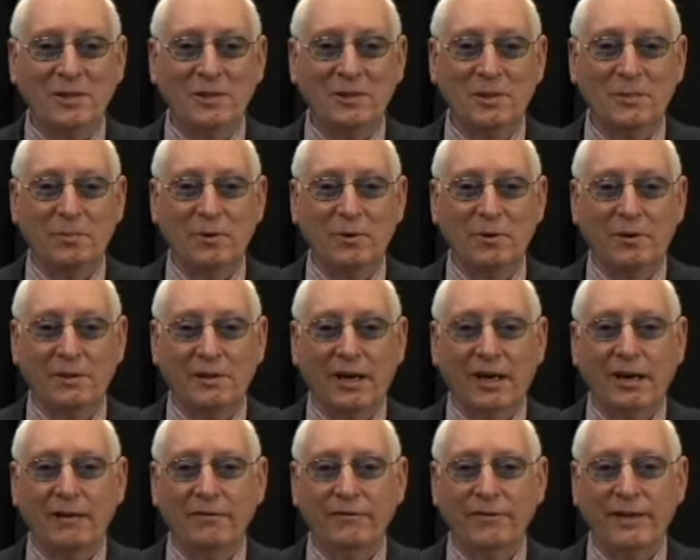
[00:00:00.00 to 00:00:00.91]
Support
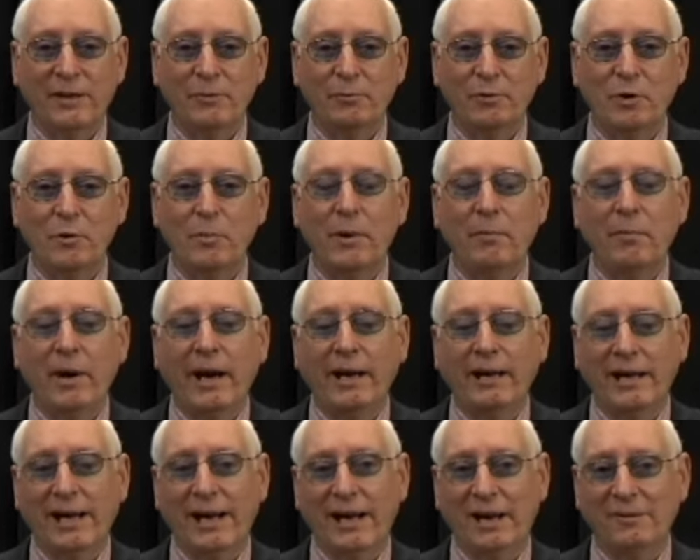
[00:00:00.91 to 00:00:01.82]
Life, and we'll be
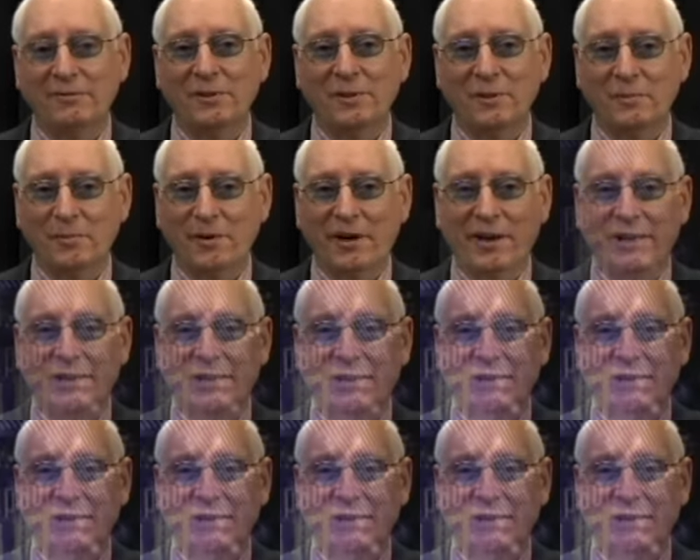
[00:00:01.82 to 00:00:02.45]
back after the break.